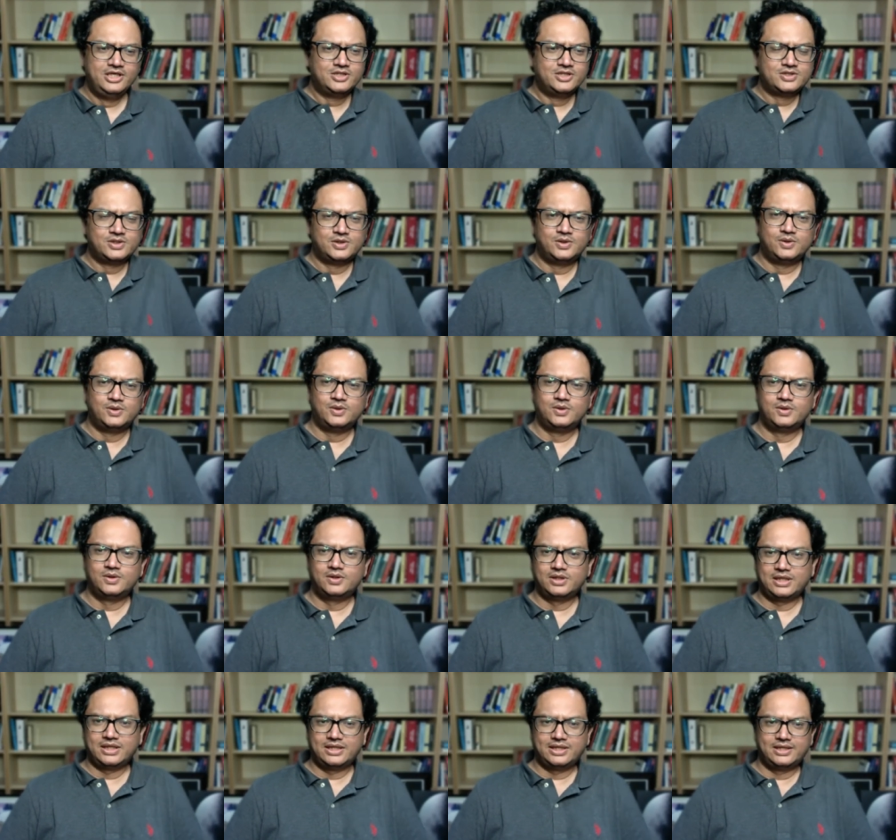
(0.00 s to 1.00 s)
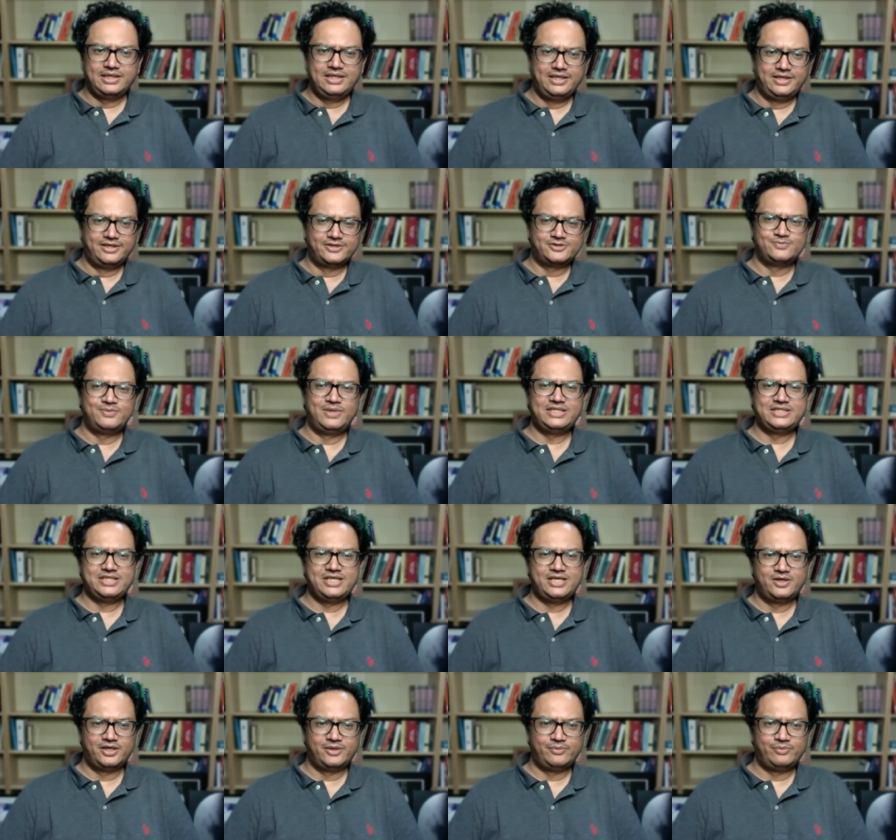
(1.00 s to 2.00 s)
So uh, here's my
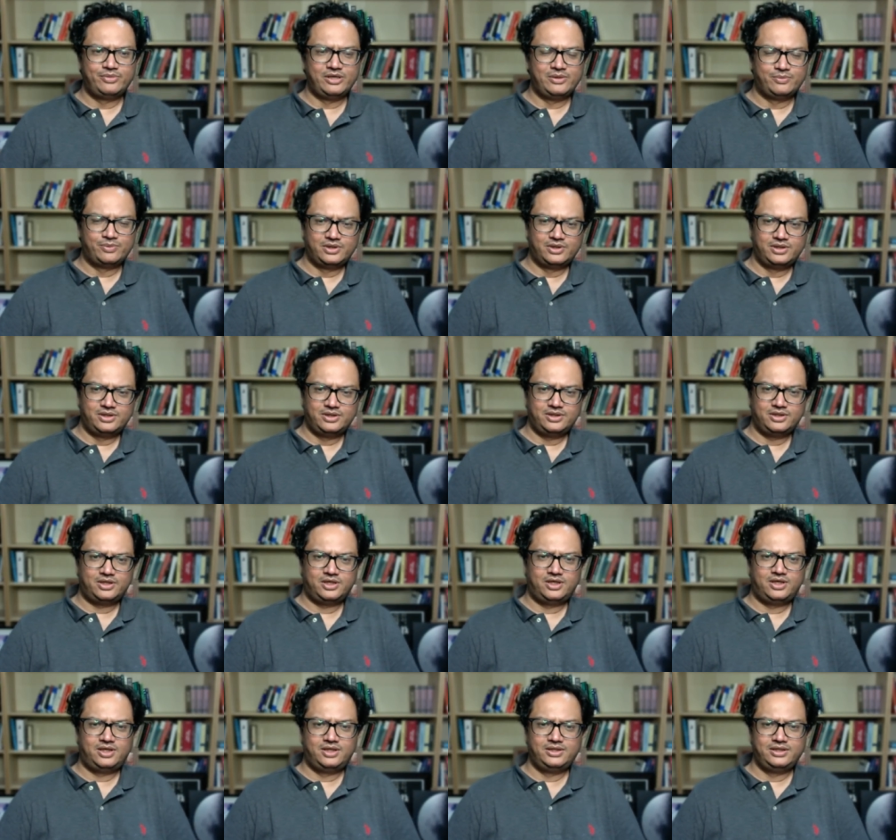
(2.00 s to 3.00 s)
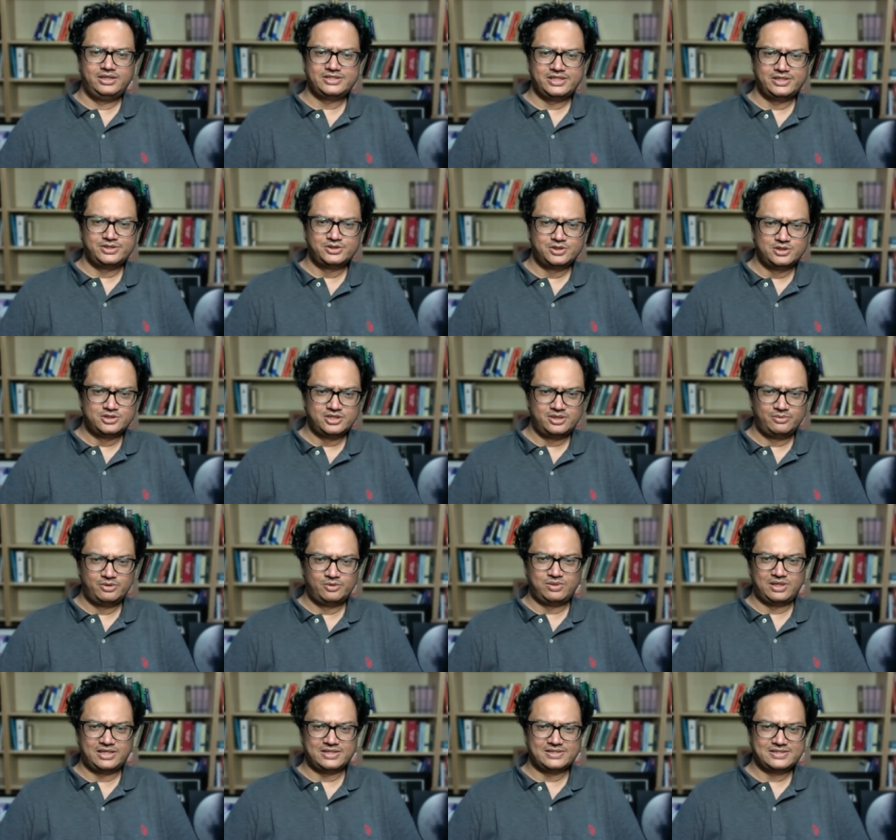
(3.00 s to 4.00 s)
take on a paper on essential tremor
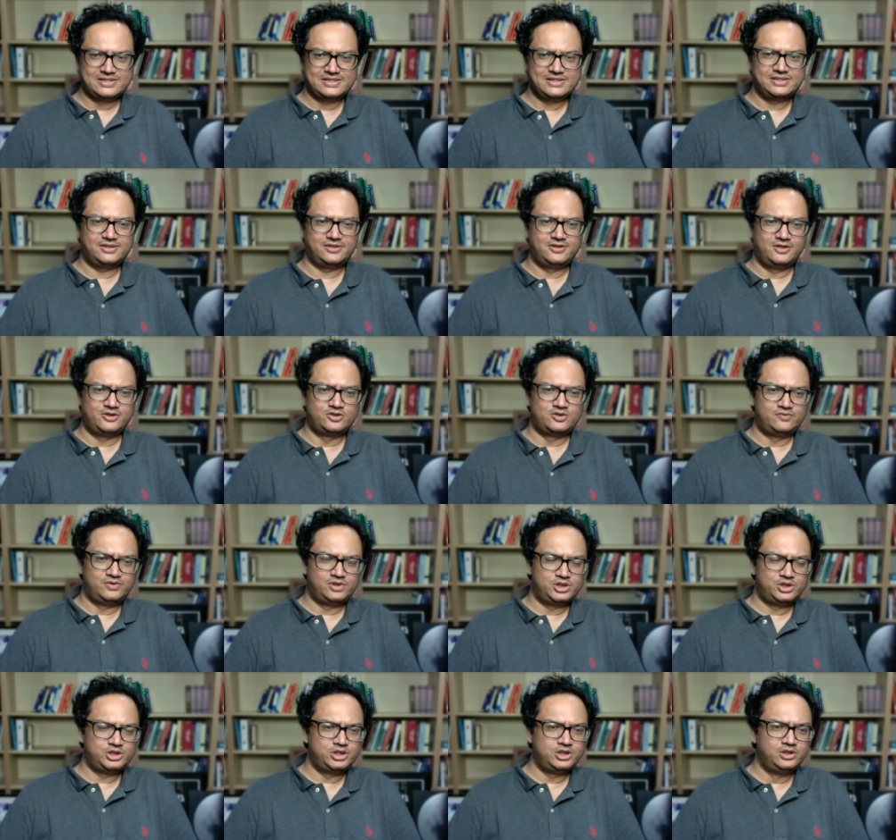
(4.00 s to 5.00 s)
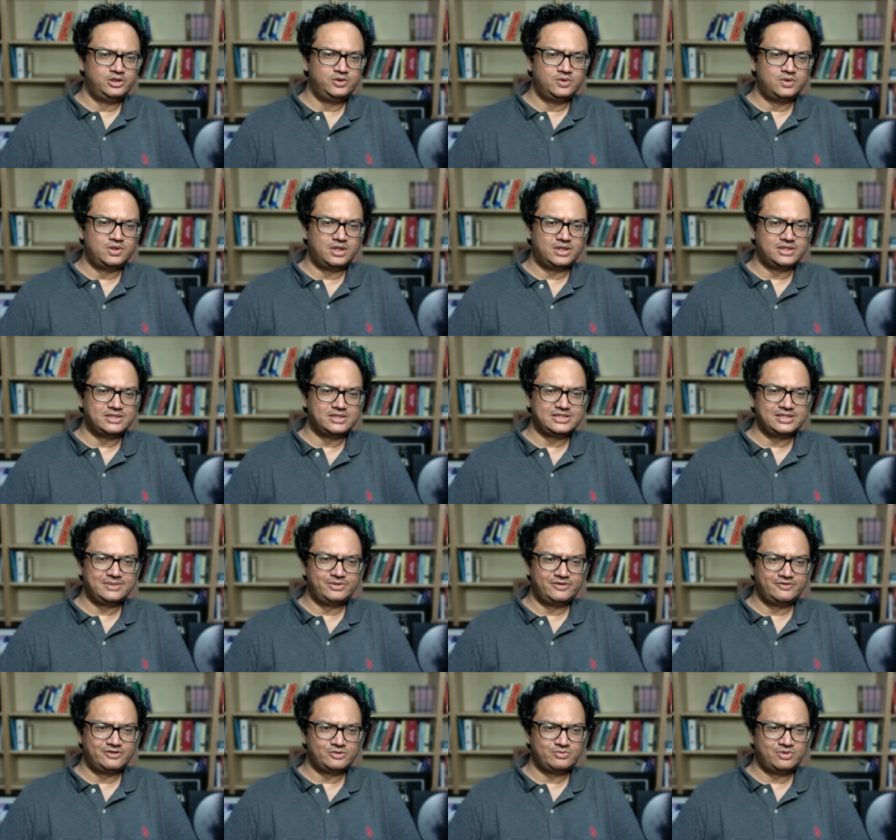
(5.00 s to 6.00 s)
plus controversial new concept
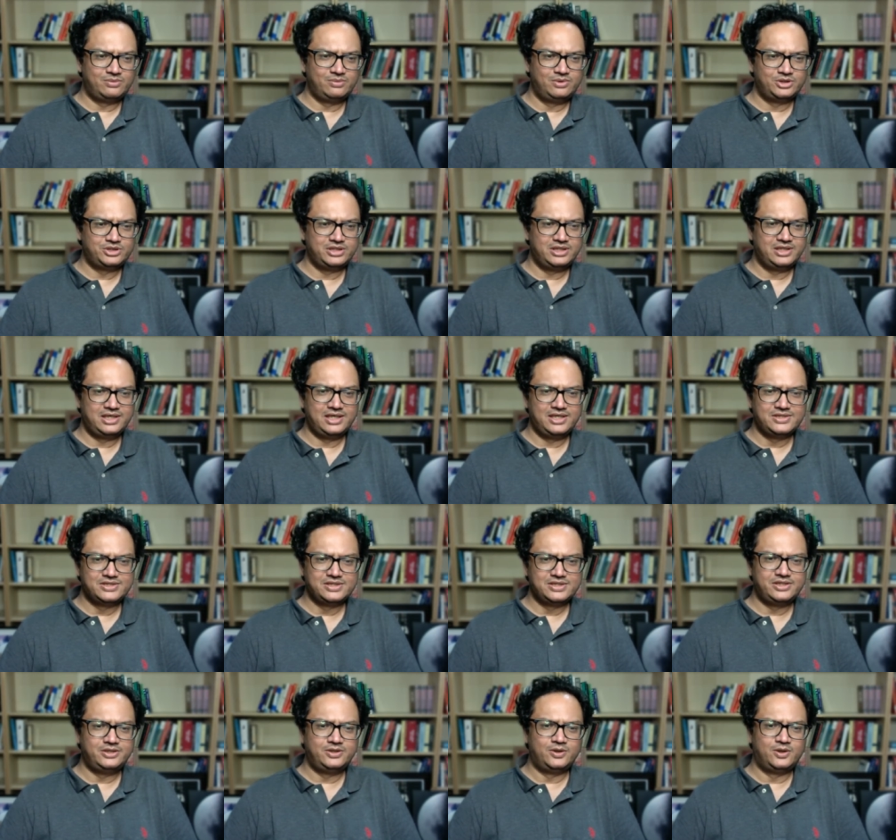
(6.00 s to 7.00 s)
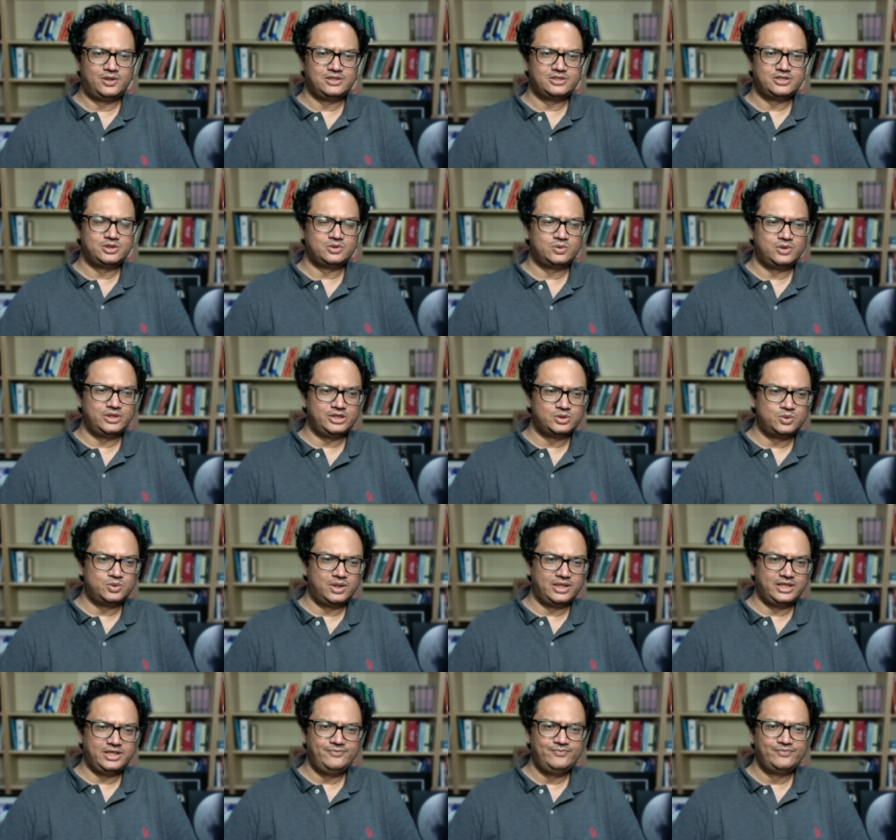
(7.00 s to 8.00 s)
that was published in Lancet Neurology in
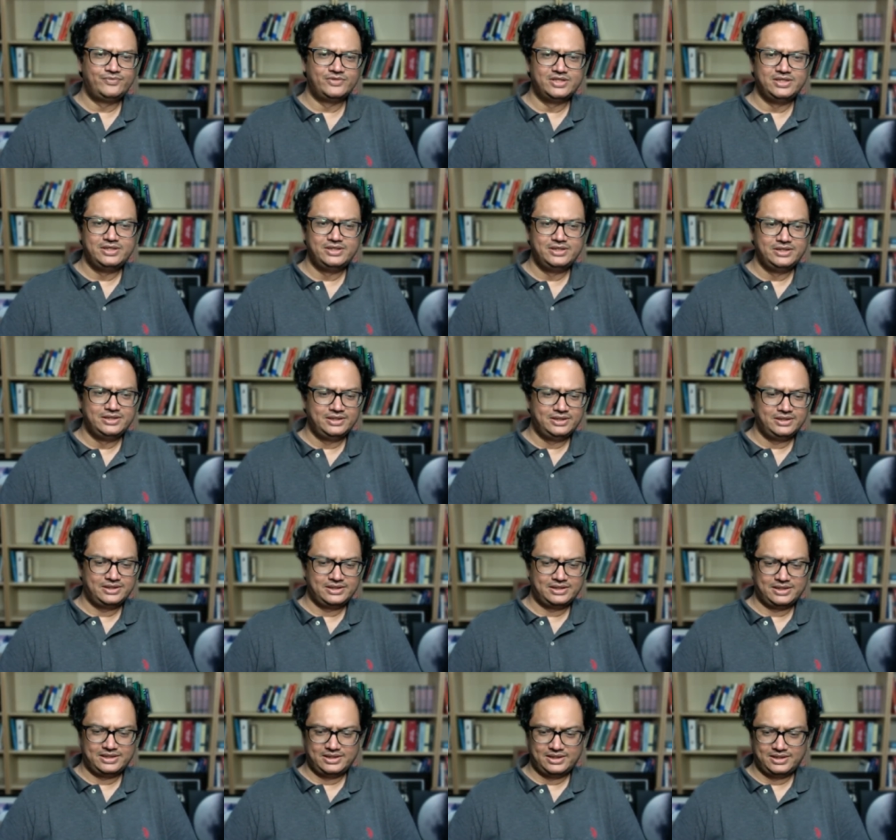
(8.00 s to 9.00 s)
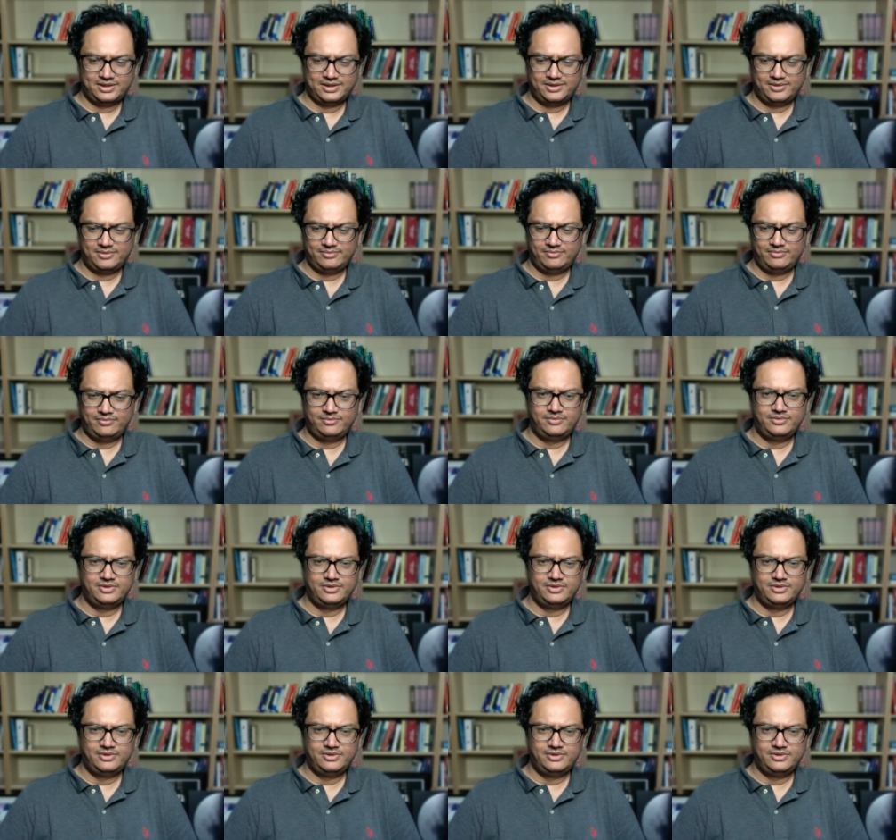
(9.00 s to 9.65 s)
2020. Um,